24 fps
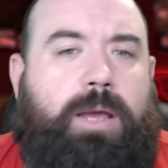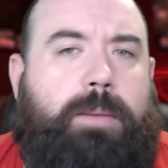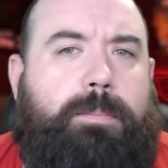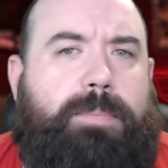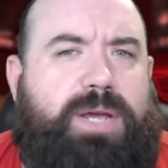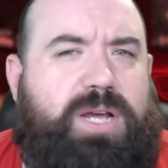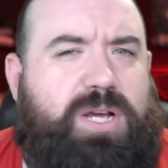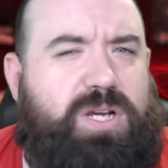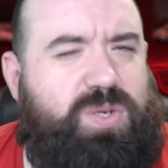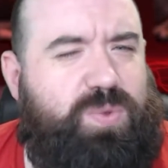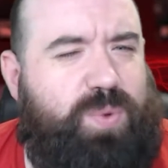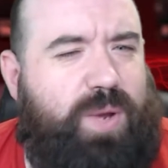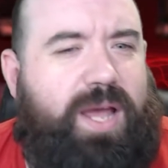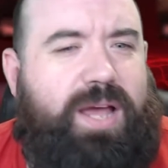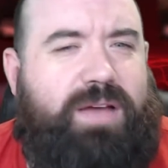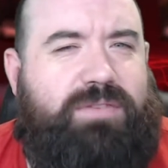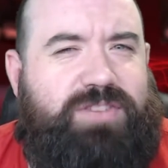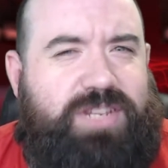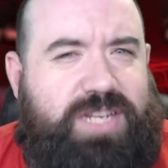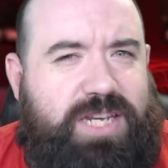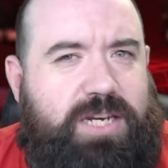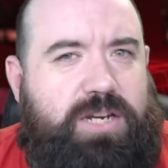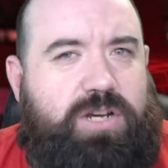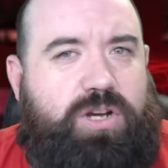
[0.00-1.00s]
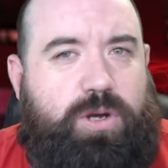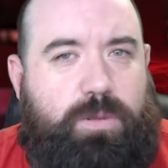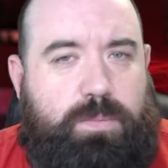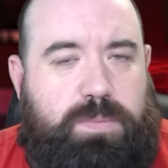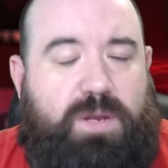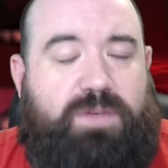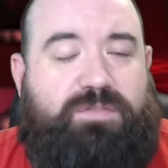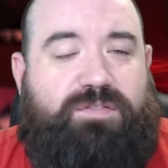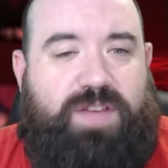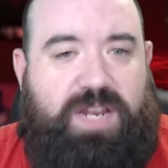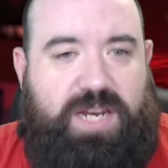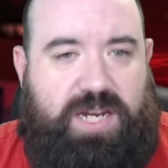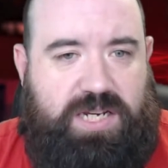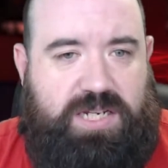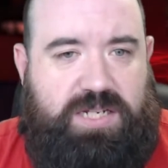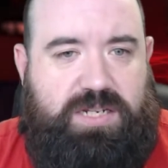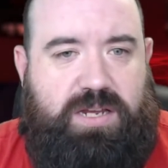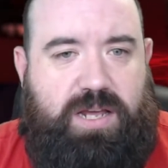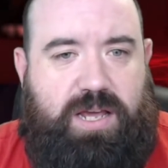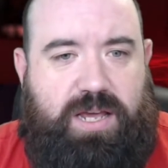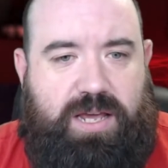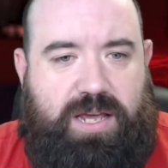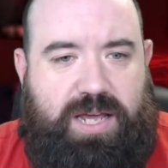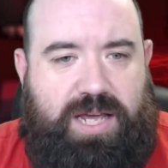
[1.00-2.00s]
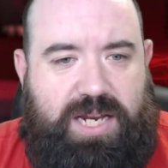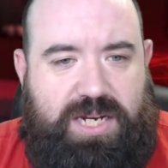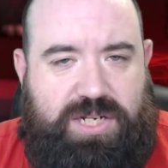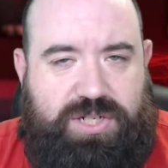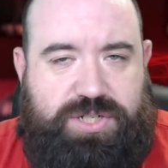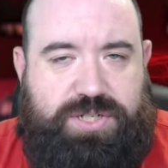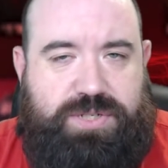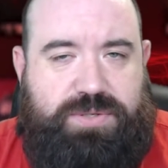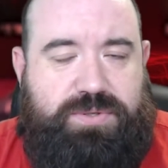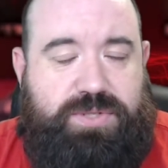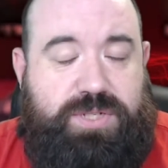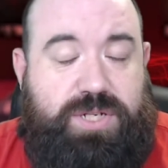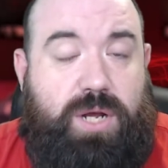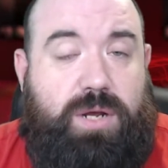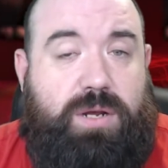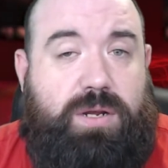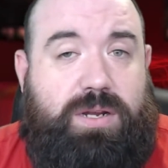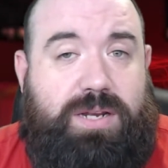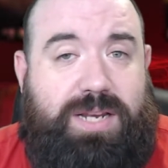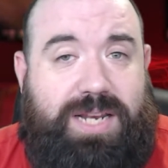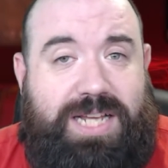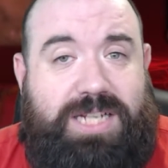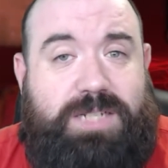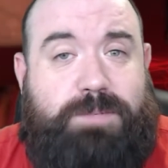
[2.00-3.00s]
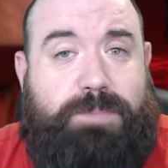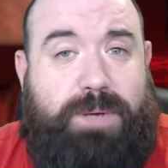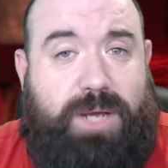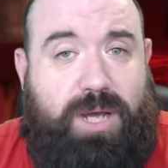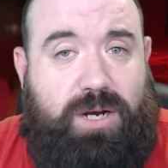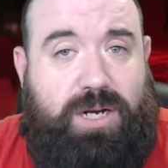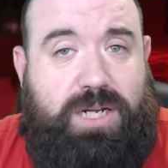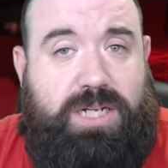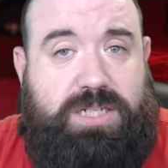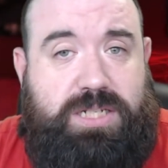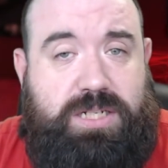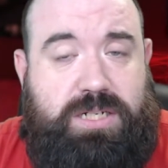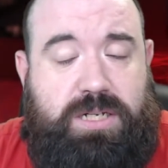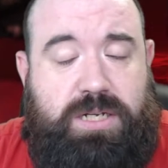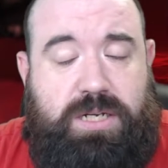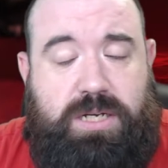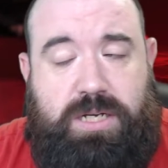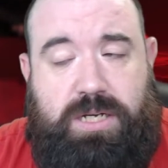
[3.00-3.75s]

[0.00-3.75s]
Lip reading: because we have seen a couple of issues, let's be honest.